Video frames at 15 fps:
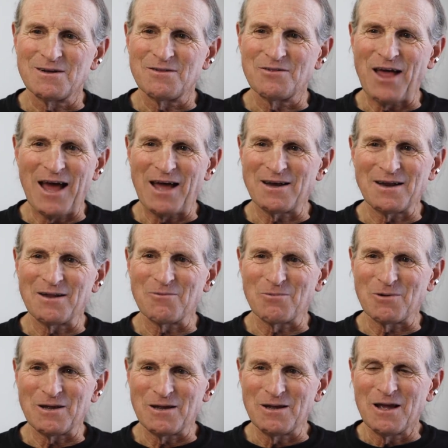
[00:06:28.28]
that
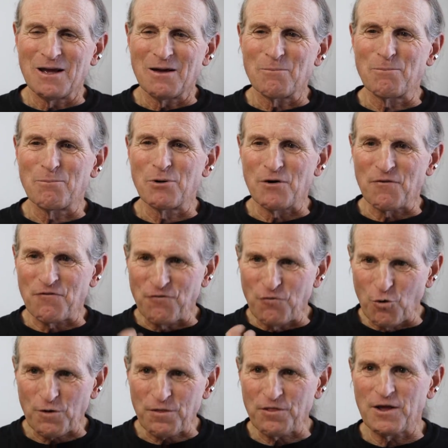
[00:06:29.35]
we put
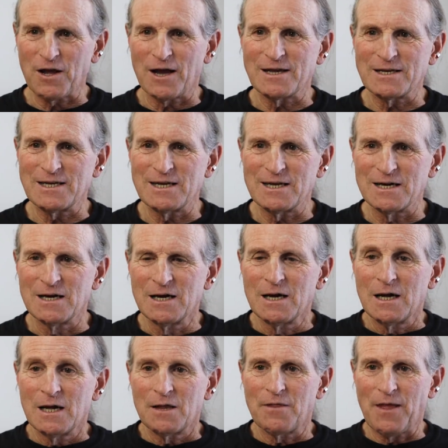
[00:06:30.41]
forth the idea
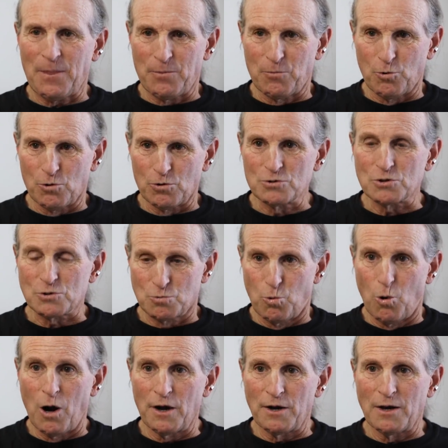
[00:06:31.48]
that the world is
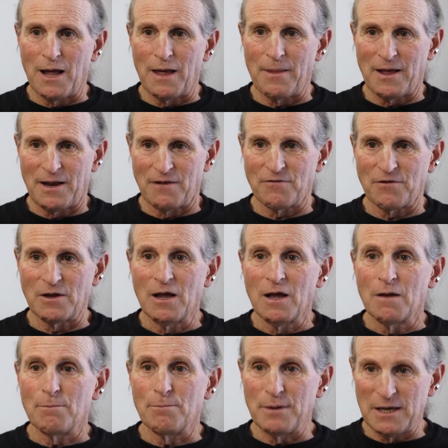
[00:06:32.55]
one and that every
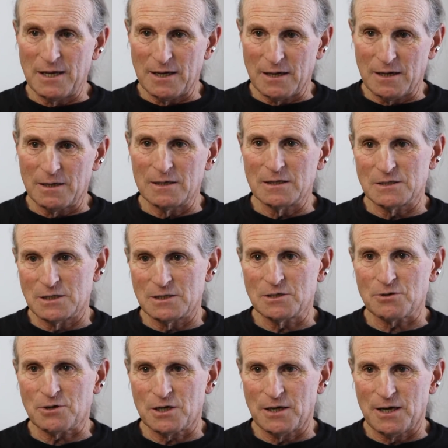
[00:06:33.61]
being is
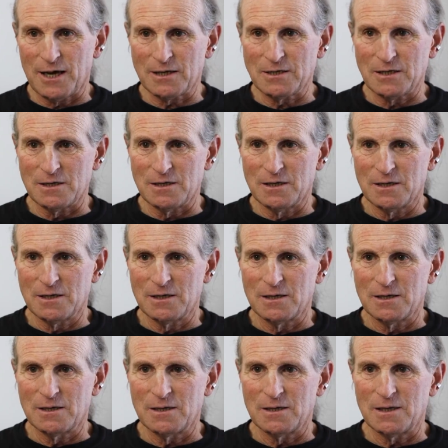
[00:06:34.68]
interconnected.
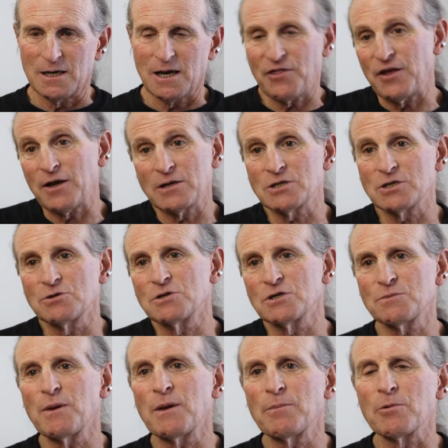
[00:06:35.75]
And I think as soon
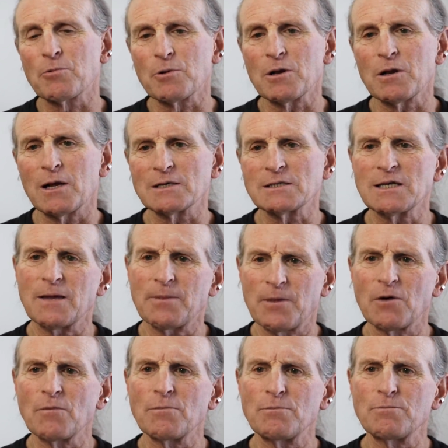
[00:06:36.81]
as people realize that,
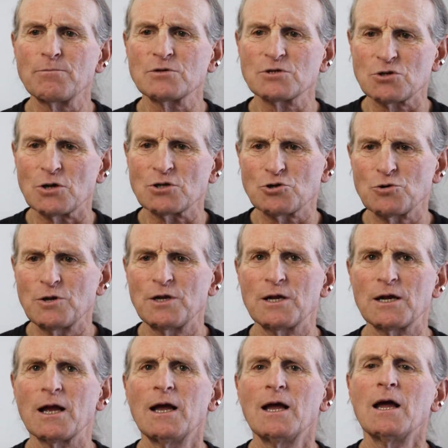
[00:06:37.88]
they'll start
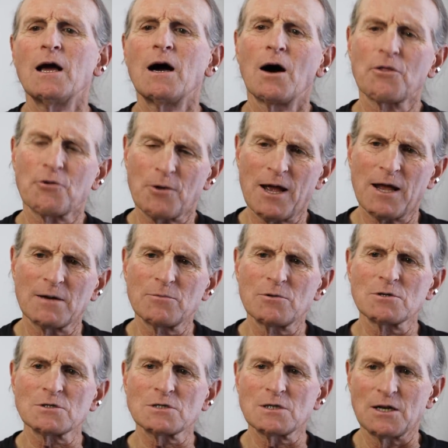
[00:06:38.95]
treating other
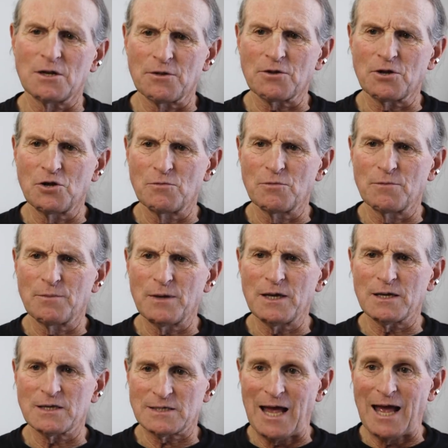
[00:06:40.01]
animals and other human
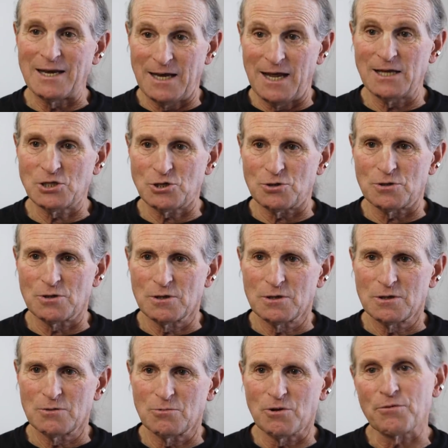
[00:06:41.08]
beings and nature
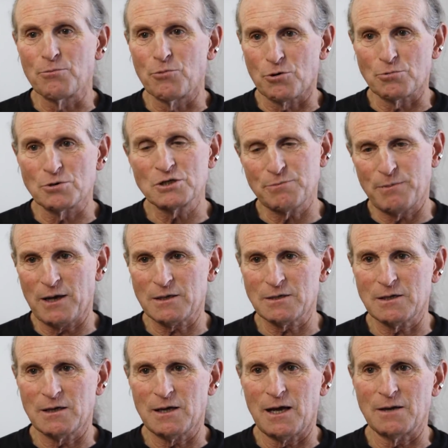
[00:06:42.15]
with more
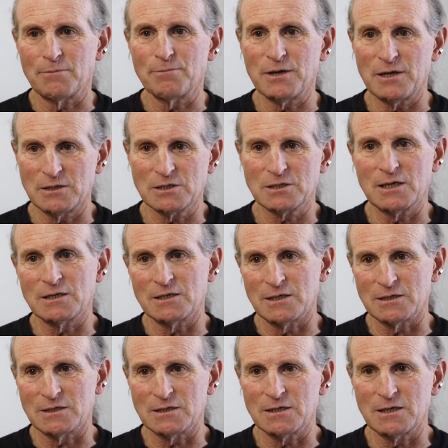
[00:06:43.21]
respect and peace and
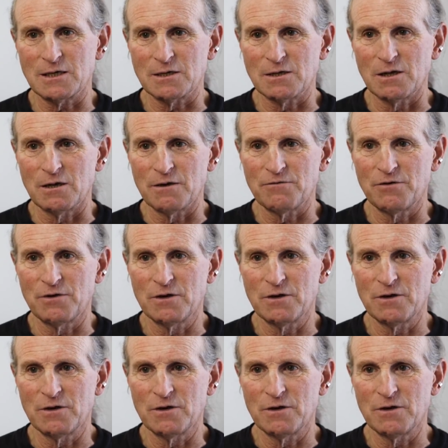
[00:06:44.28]
dignity and love.